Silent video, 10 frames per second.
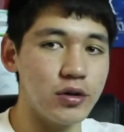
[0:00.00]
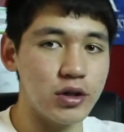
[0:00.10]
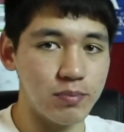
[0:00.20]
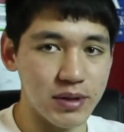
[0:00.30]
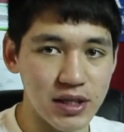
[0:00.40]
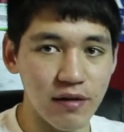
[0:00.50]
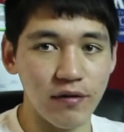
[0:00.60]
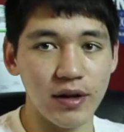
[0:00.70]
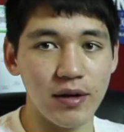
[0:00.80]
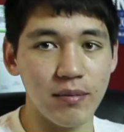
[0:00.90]

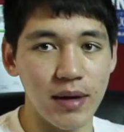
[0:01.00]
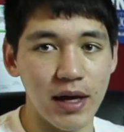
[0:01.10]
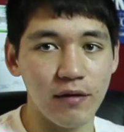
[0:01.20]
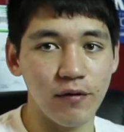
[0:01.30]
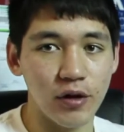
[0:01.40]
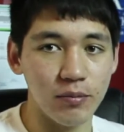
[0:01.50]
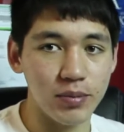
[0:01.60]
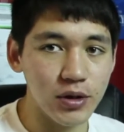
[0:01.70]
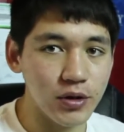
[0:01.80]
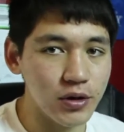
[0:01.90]
specifically made for
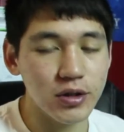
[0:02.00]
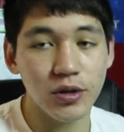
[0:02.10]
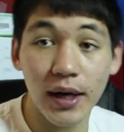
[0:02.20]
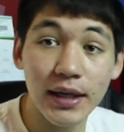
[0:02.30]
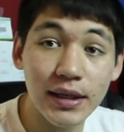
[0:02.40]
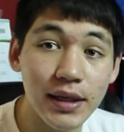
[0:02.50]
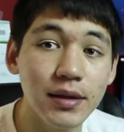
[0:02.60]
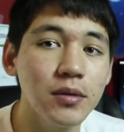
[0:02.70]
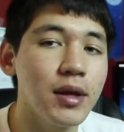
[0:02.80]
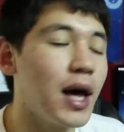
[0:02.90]
computers. So I
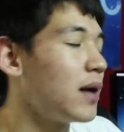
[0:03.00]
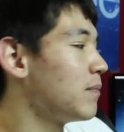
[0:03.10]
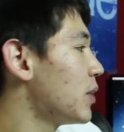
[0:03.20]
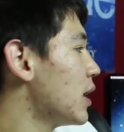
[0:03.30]
did do that.